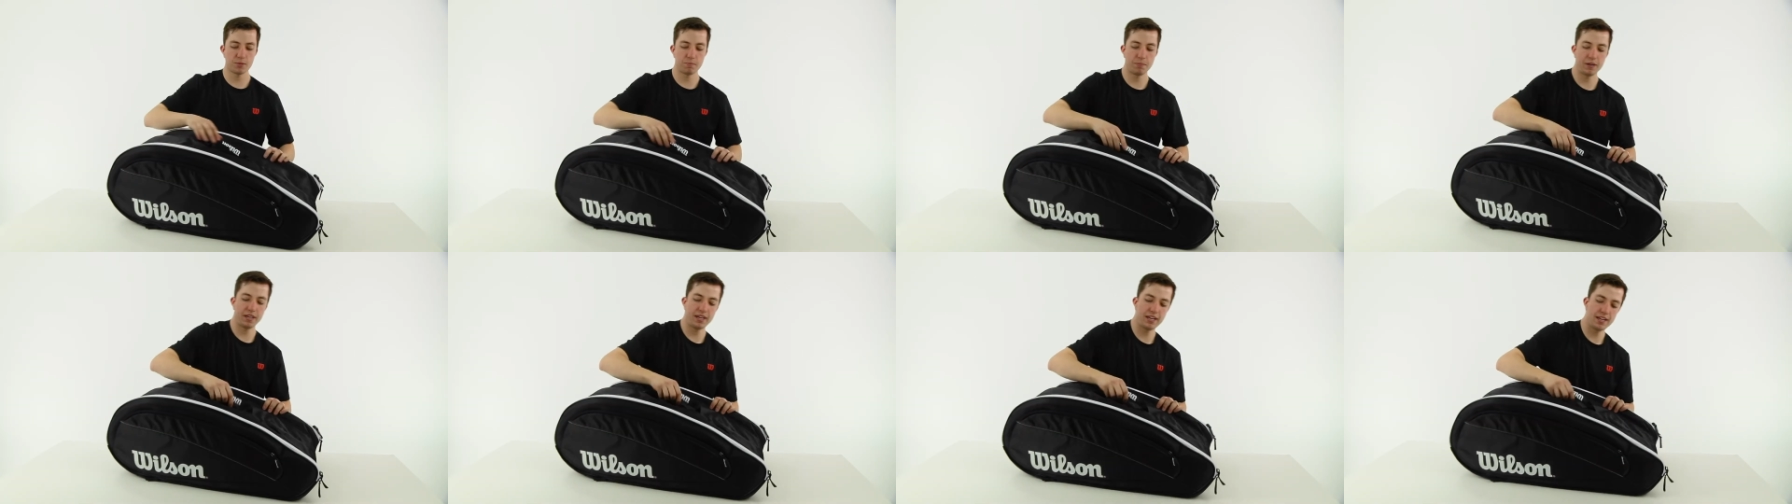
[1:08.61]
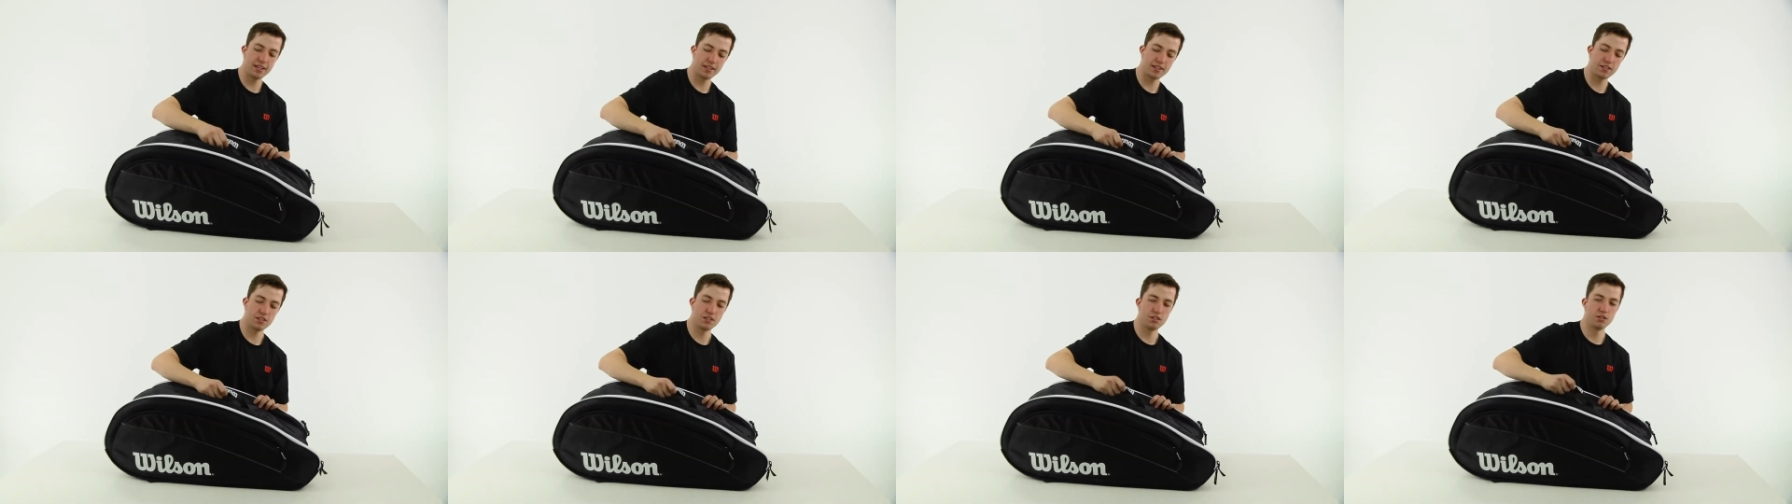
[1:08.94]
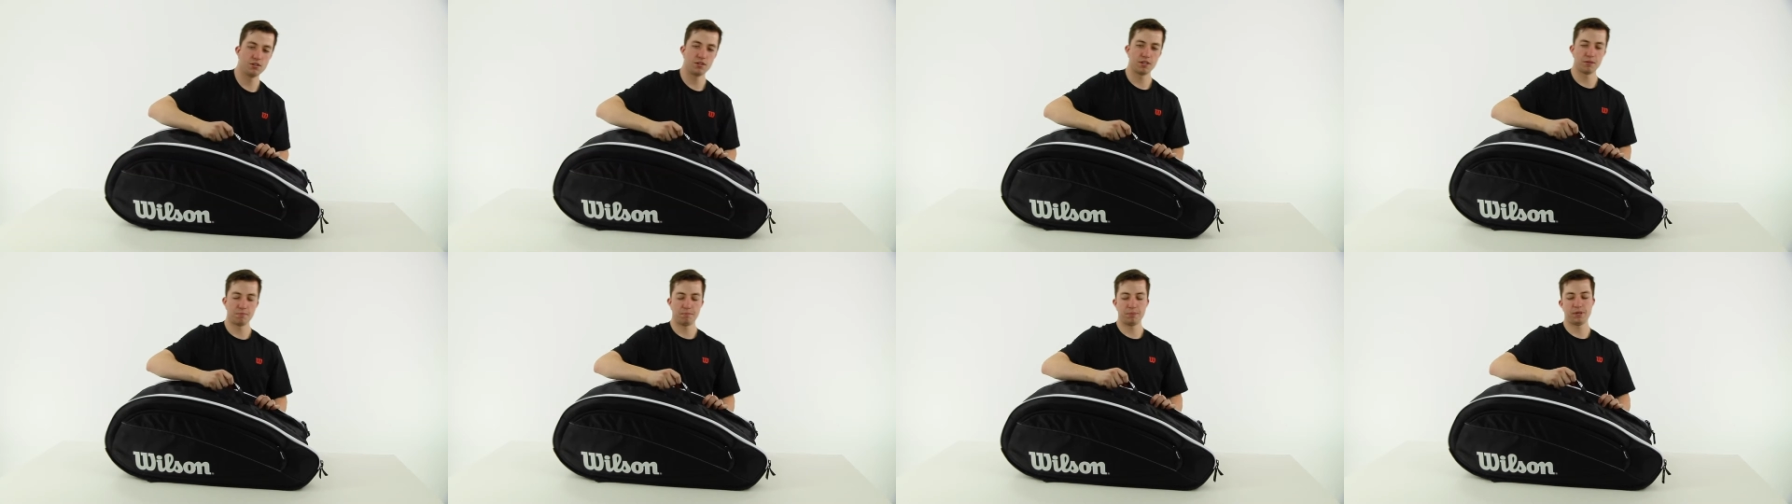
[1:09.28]
bag, you
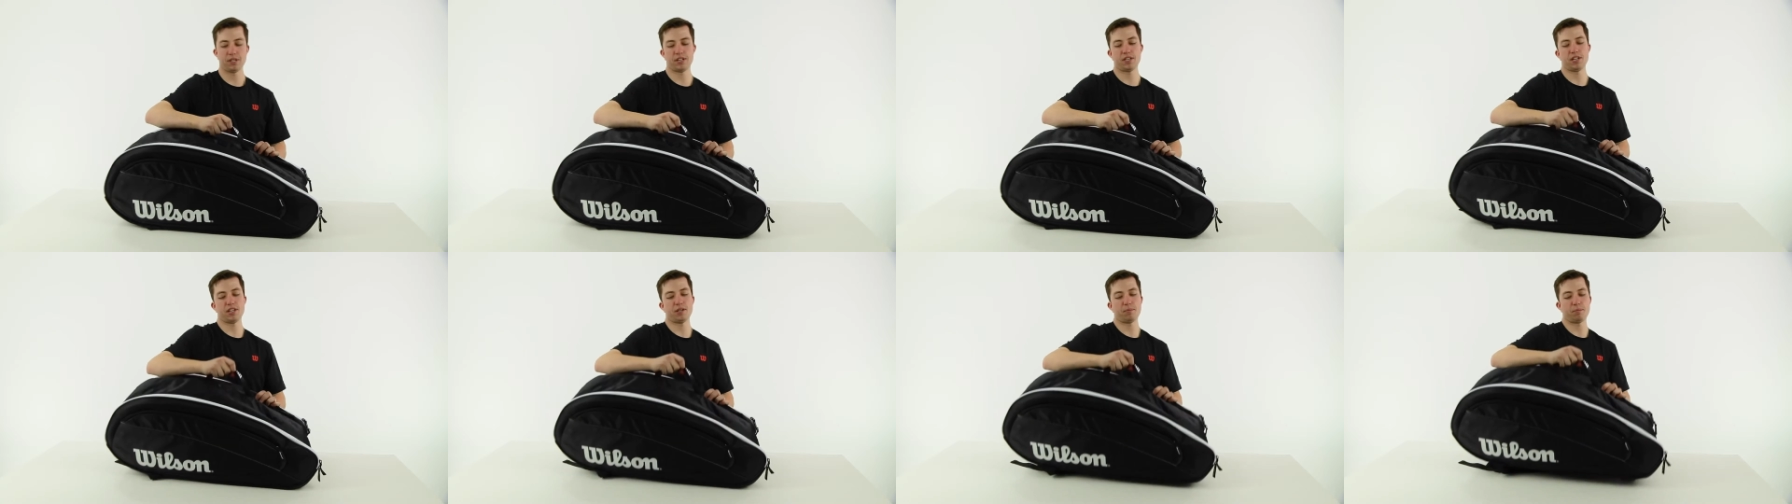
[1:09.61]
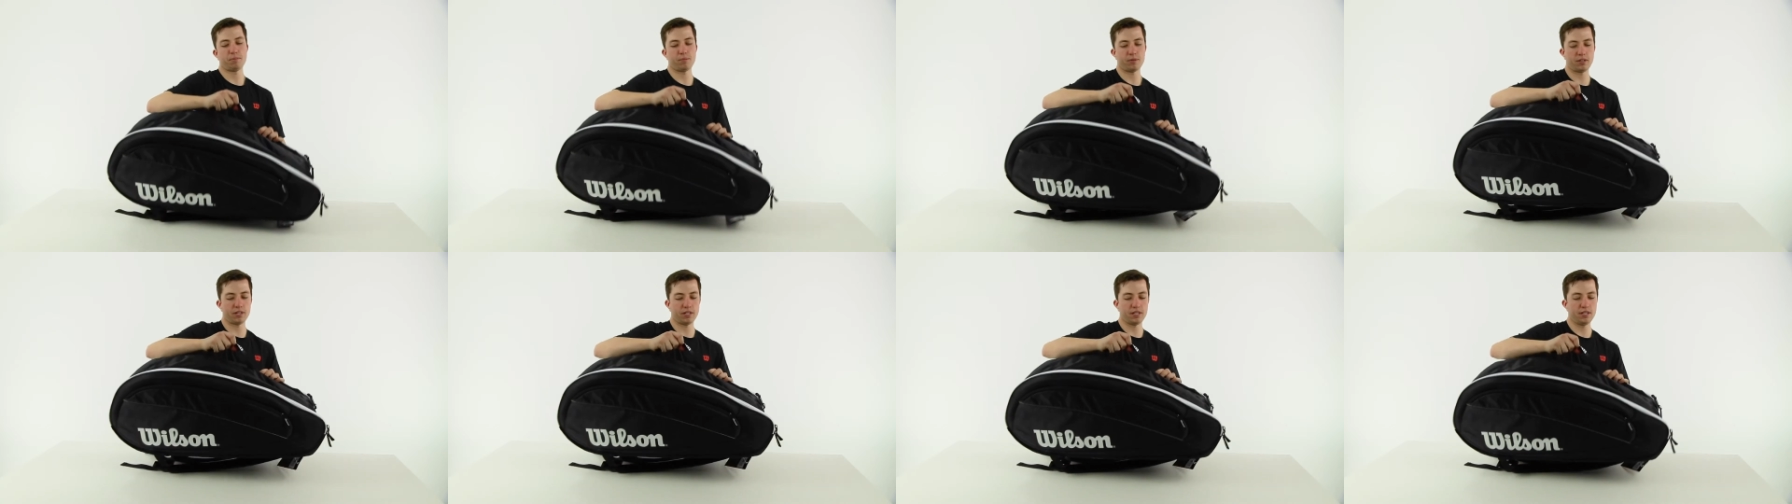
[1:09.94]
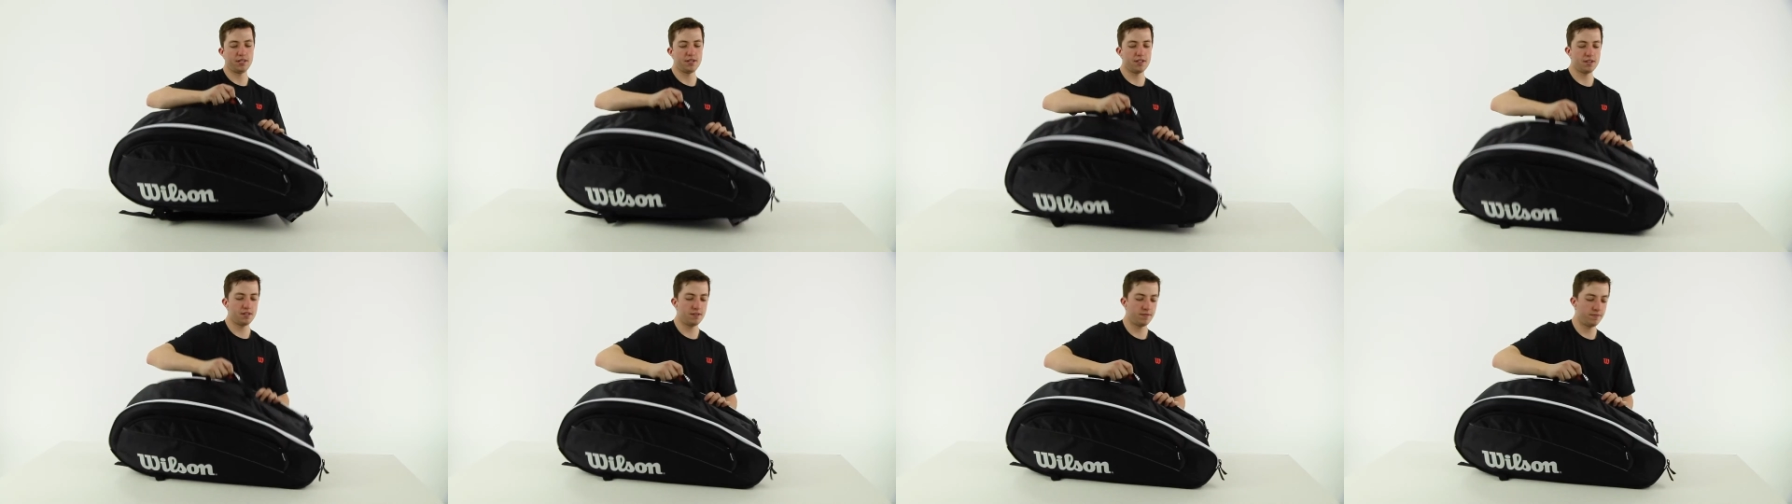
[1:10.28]
can pick it up like
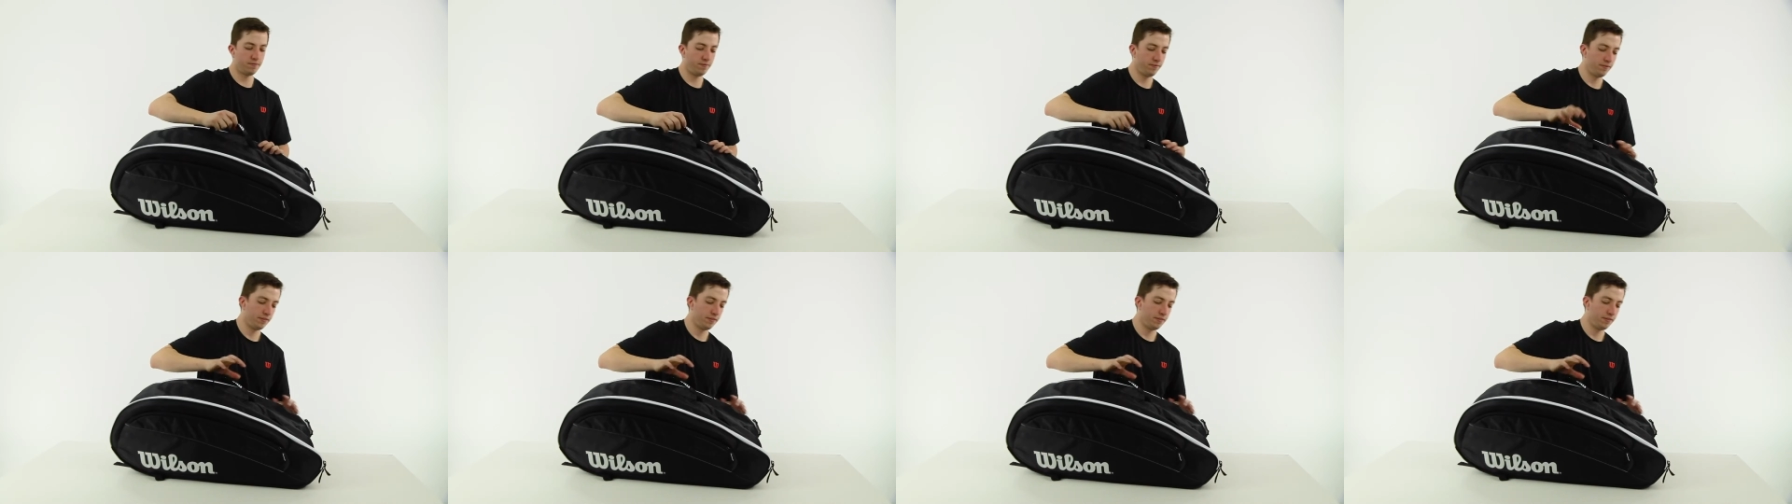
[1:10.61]
here.